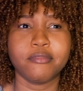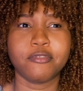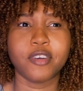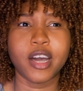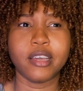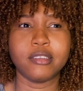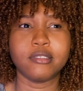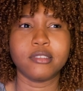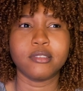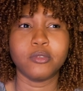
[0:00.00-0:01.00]

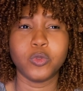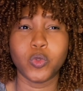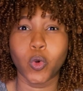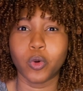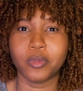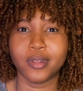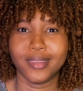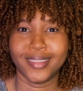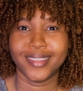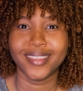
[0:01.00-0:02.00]
find normal,